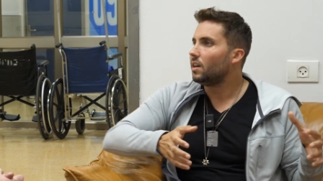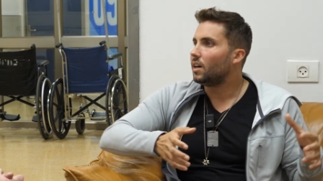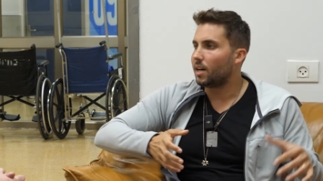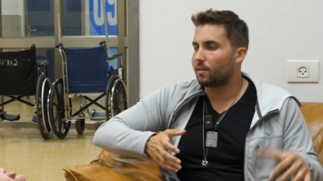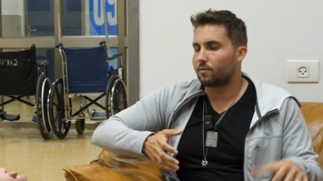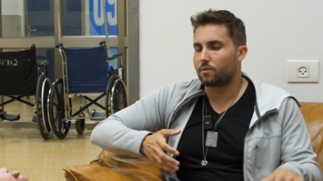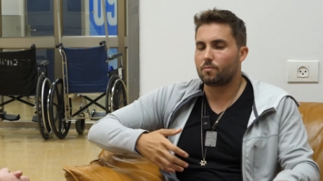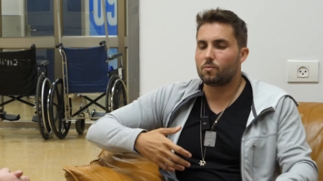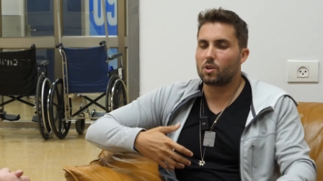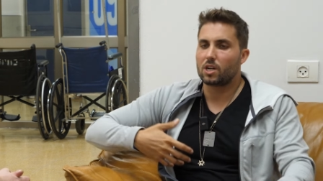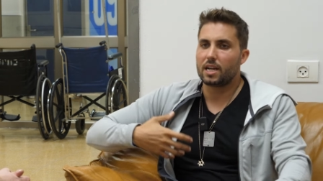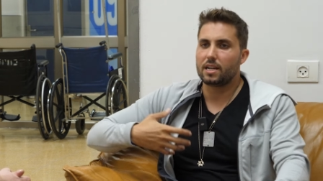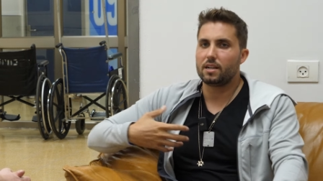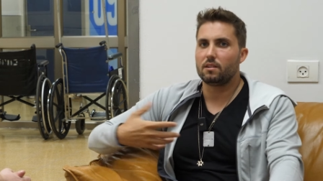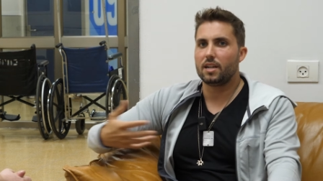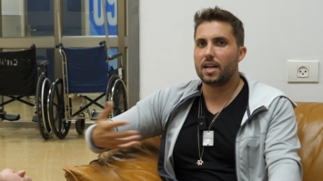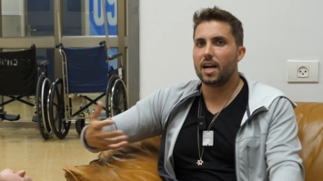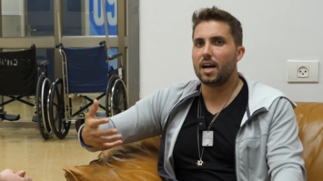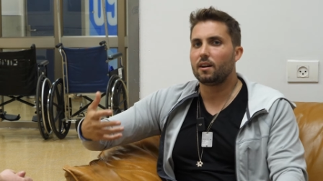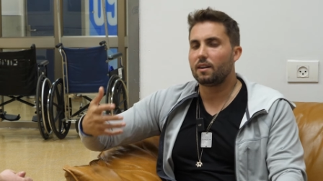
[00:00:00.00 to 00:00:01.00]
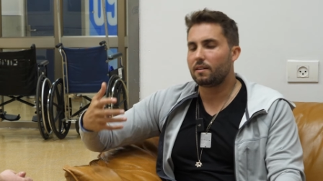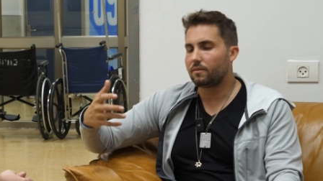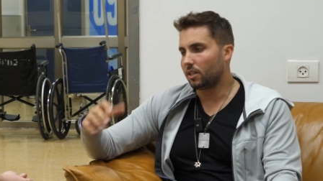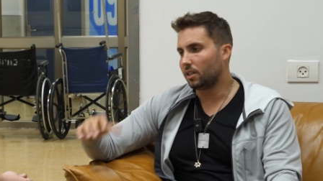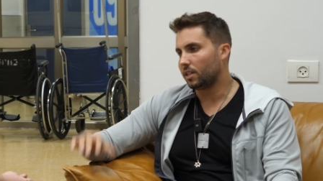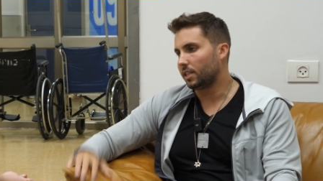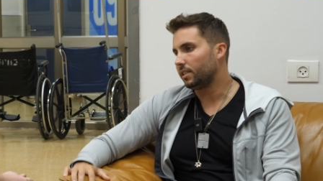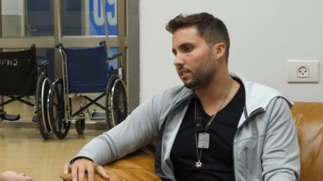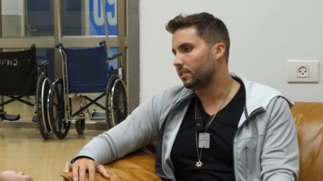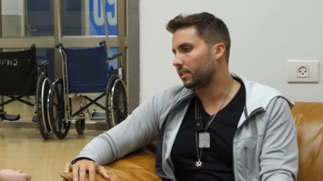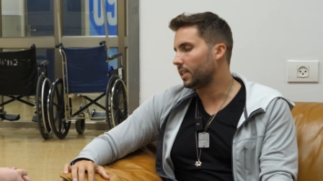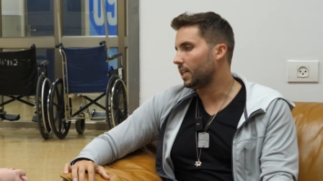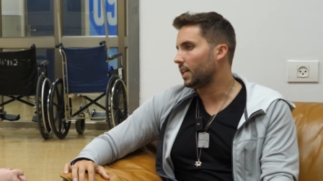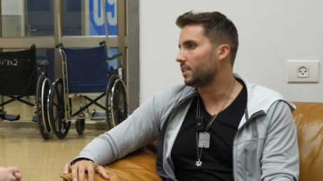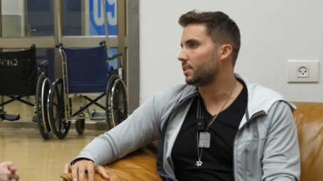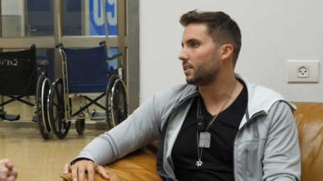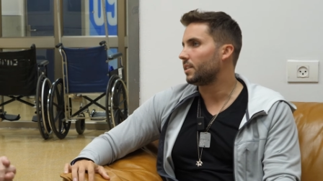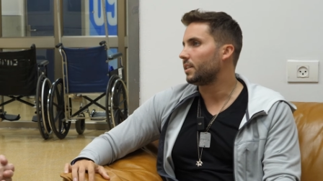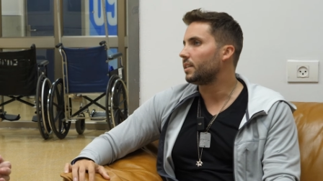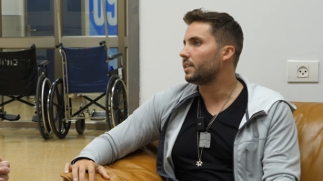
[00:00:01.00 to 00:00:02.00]
uh, from what I know now, having gone into
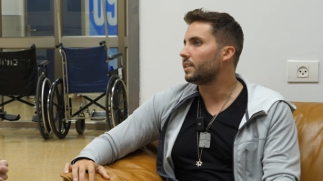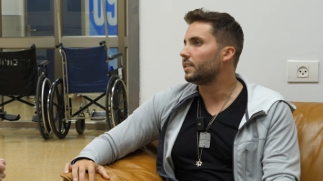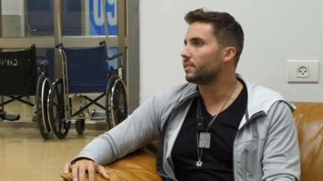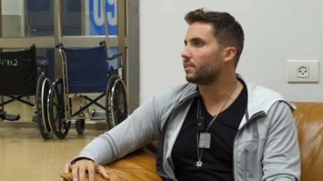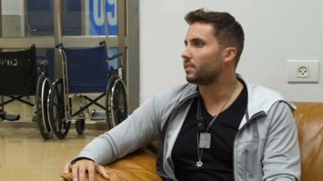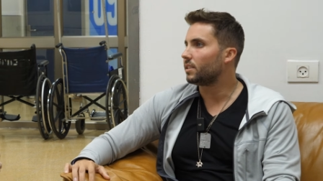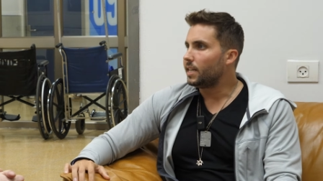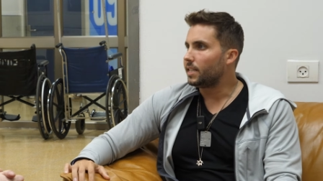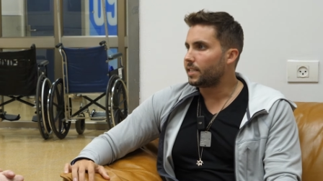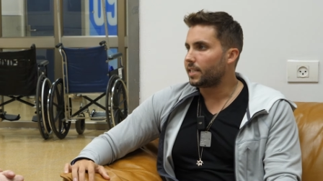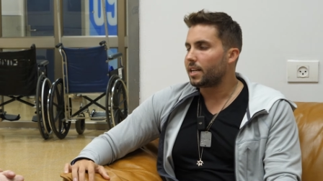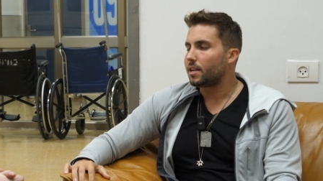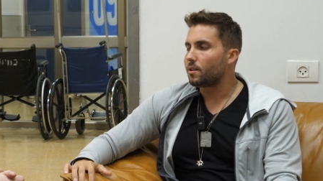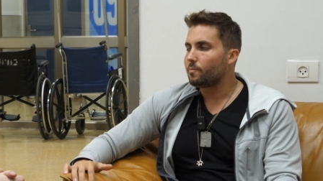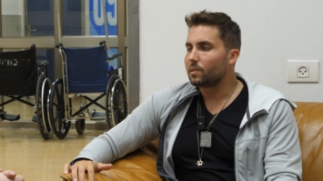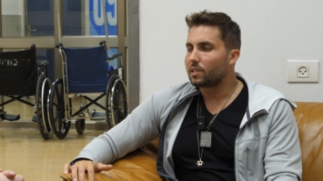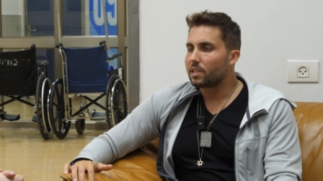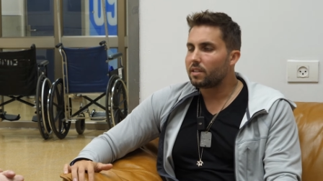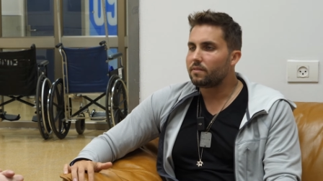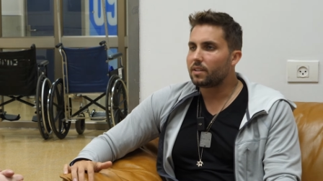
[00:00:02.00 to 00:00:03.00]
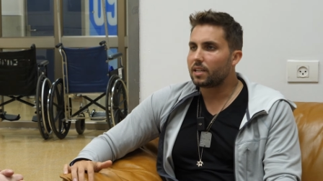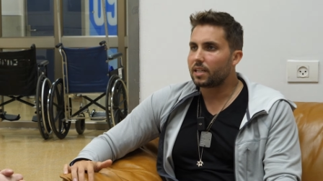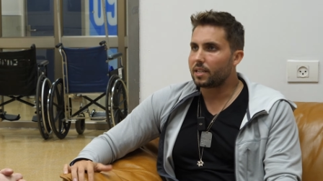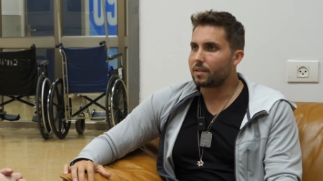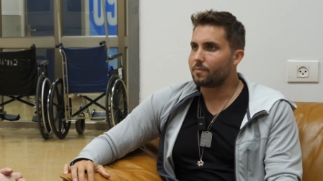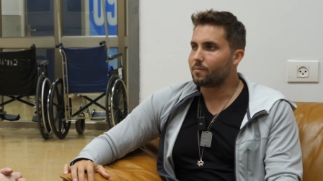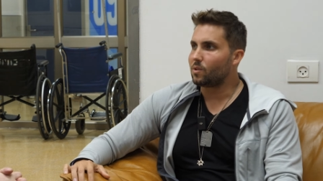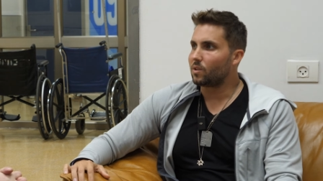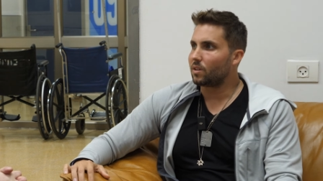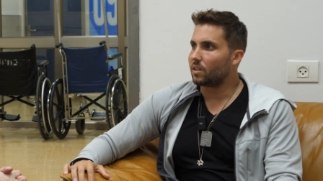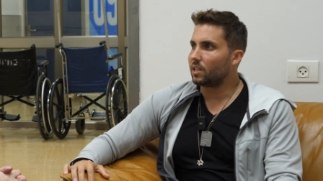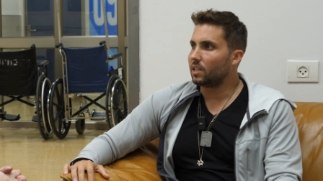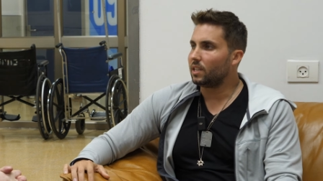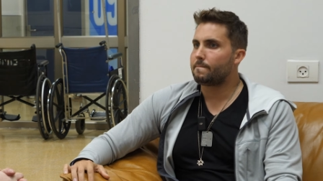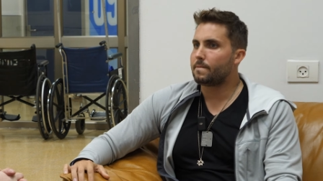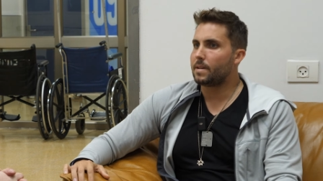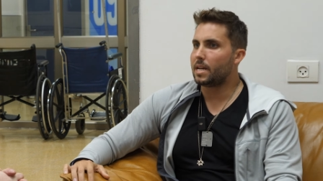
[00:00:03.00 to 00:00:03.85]
Gaza, is, is that I don't believe that anymore.